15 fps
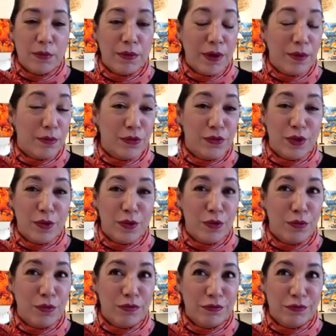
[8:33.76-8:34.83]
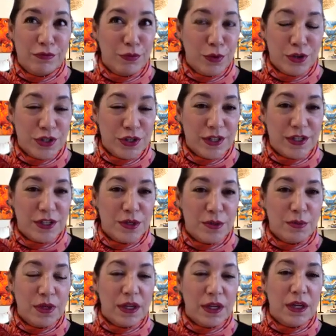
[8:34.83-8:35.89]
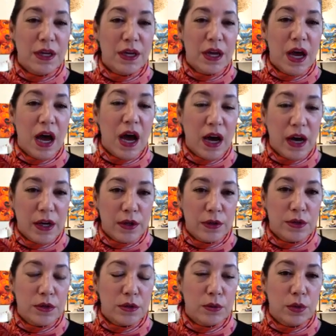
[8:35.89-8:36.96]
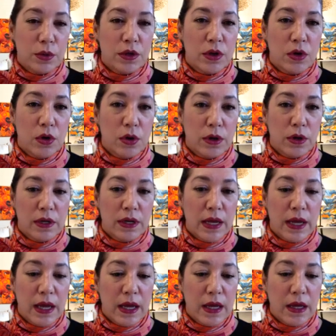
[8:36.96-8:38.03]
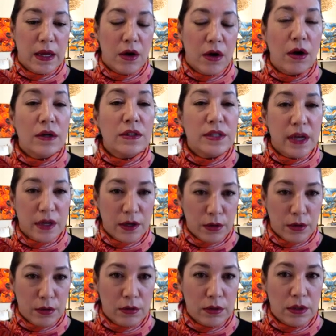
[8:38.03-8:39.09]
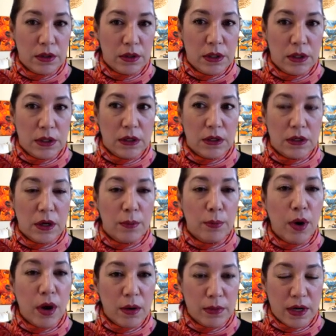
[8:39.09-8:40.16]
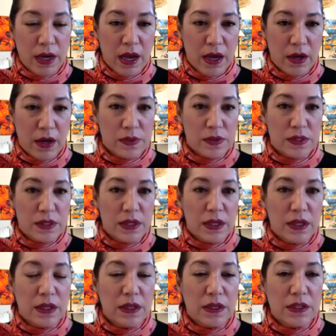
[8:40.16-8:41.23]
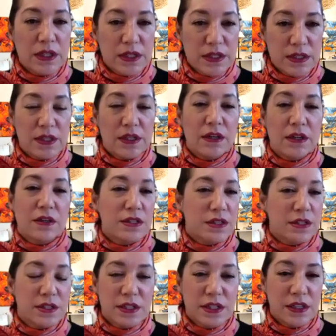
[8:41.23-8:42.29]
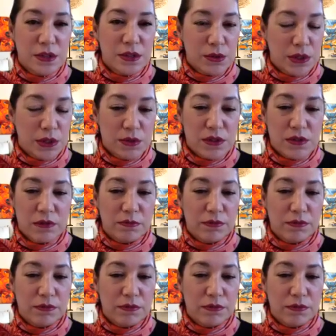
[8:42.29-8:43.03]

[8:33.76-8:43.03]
was so fortunate to be hired to work on a Art Deco apartment house in DC on 16th Street. It was